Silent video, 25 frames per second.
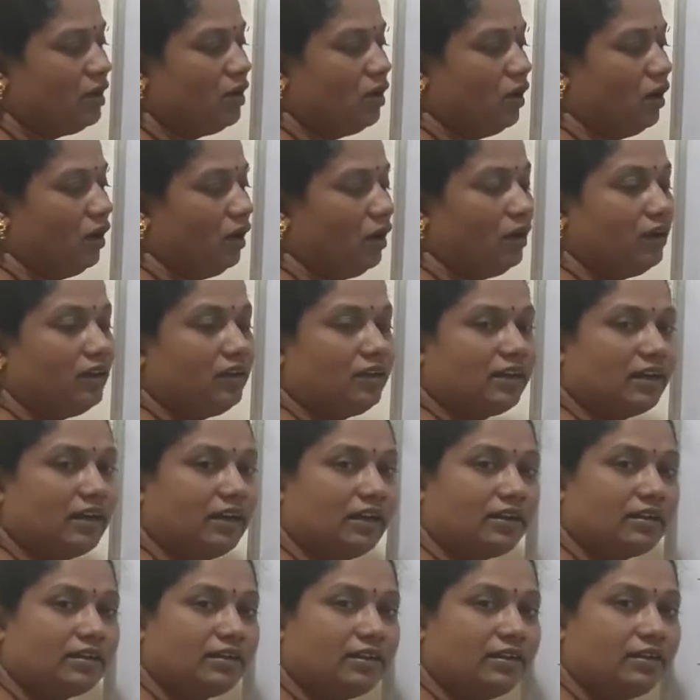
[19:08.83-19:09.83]
all
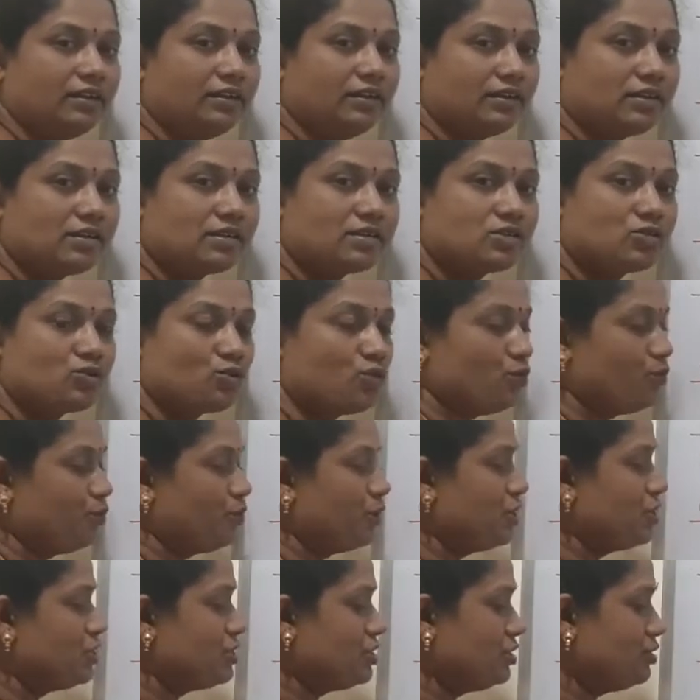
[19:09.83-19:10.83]
collecting ducts
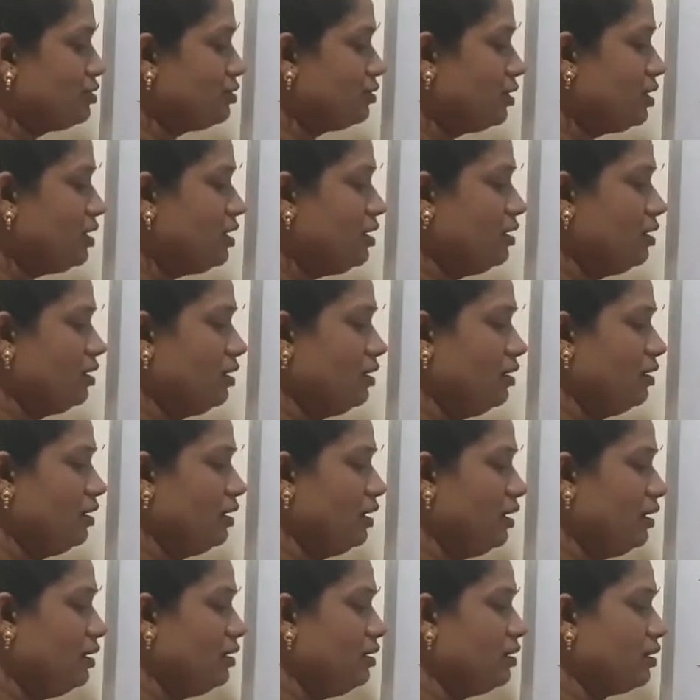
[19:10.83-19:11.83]
opens into the
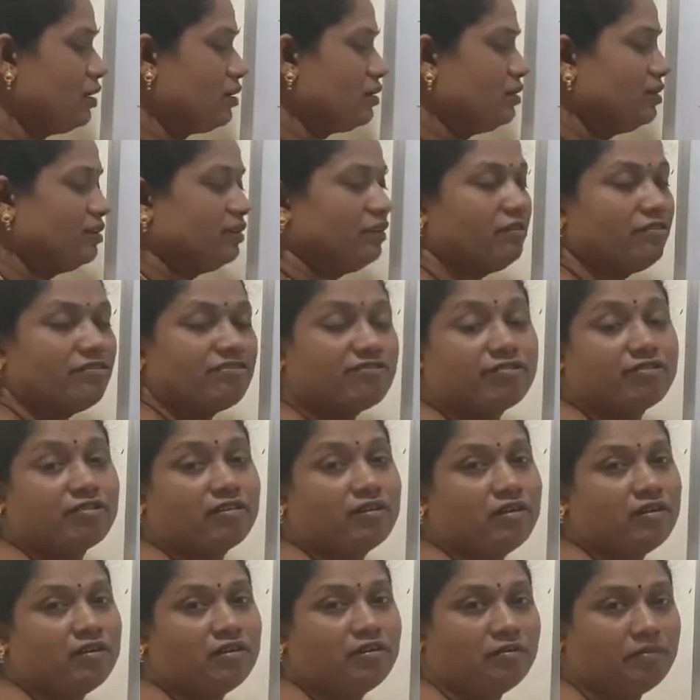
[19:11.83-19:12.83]
a duct of
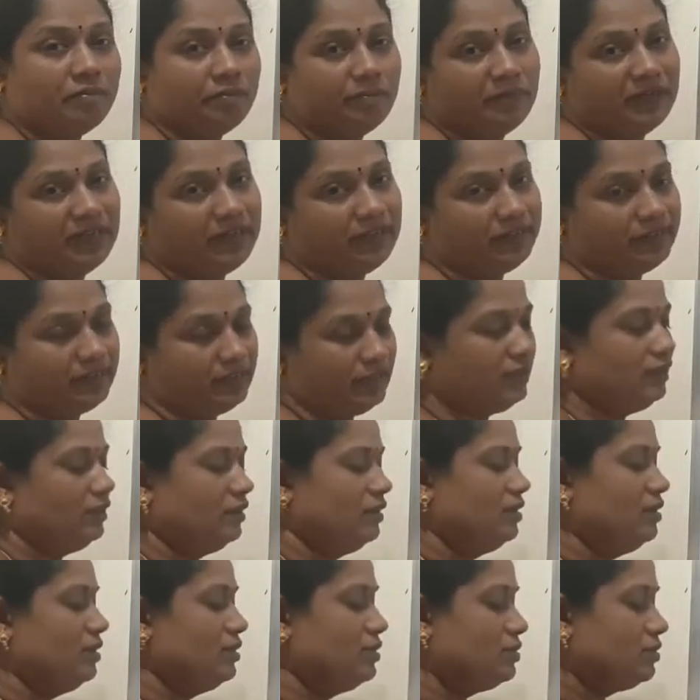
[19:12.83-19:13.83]
Bellini.
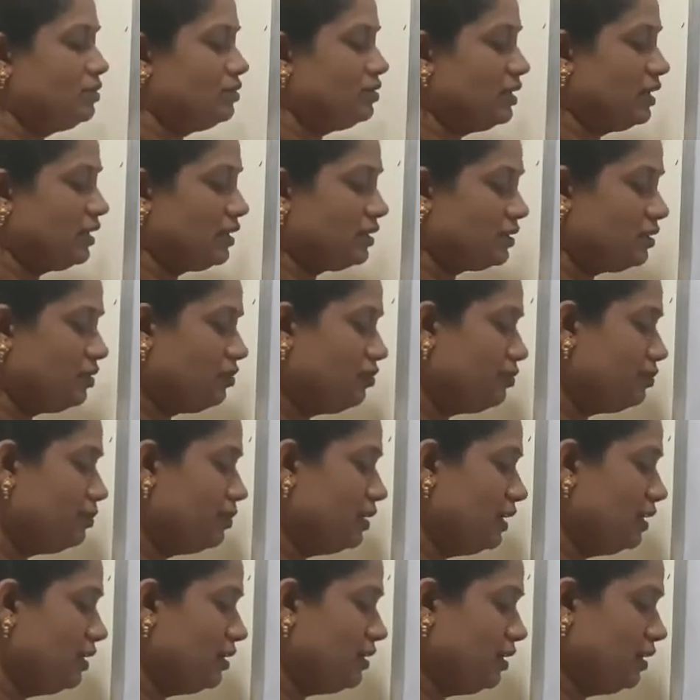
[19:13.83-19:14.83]
So duct of
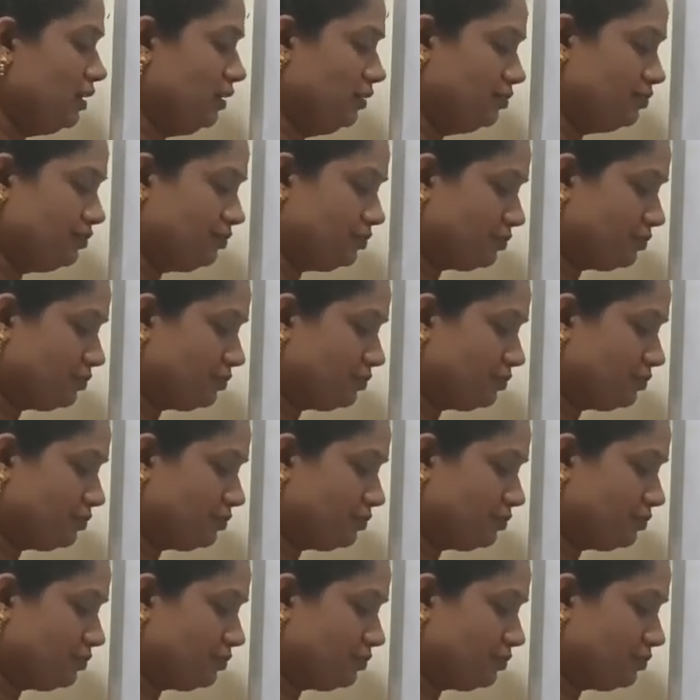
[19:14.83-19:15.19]
Bellini